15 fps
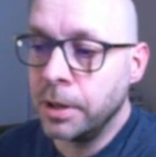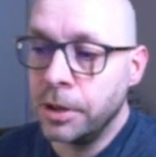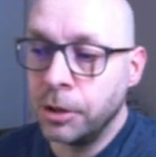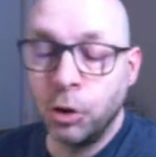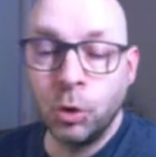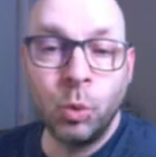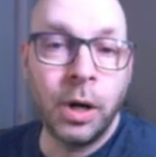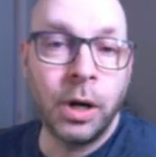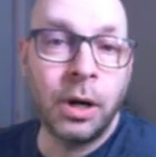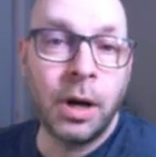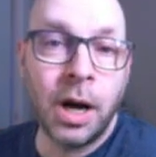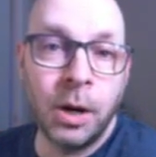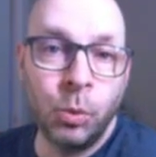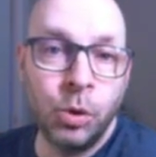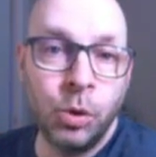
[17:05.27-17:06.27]
this is where
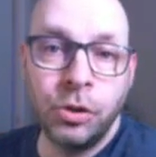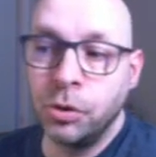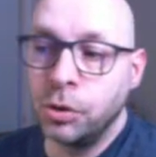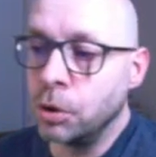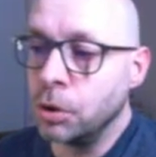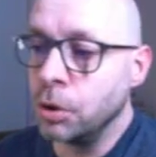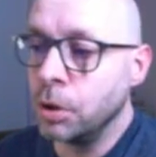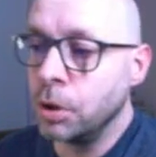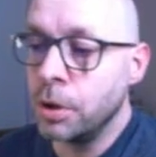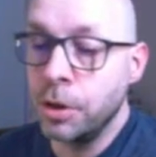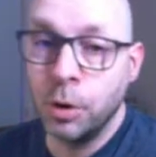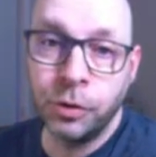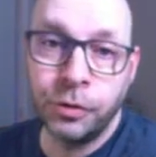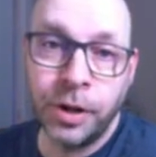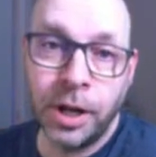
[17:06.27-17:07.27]
I would store
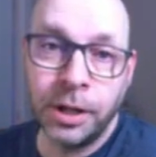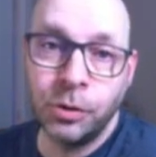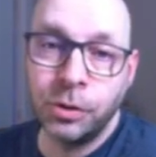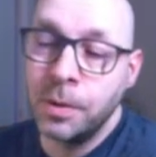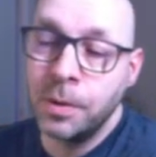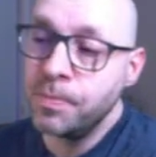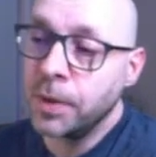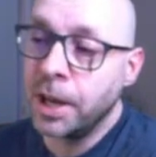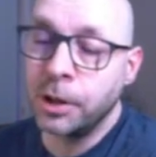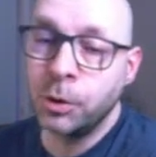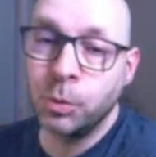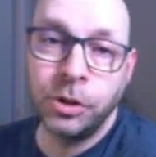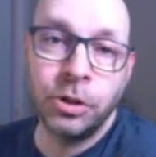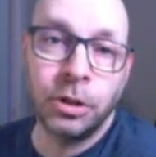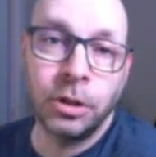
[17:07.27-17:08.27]
those values, as
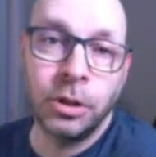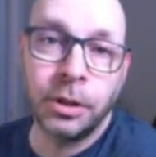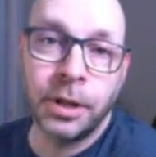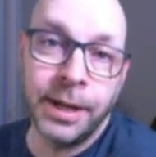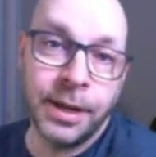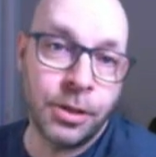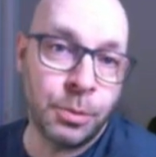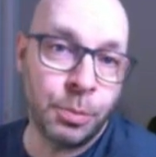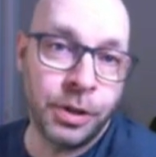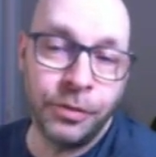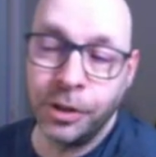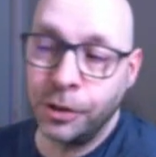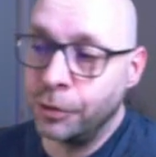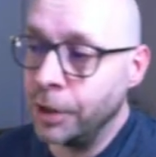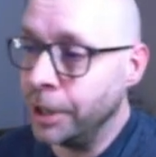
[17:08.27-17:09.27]
we took a look at in the
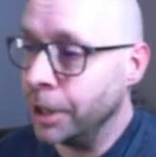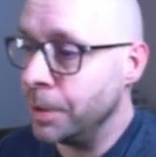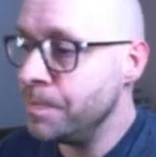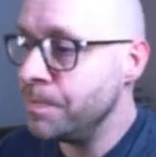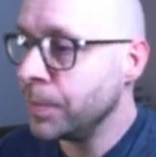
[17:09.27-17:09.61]
previous video.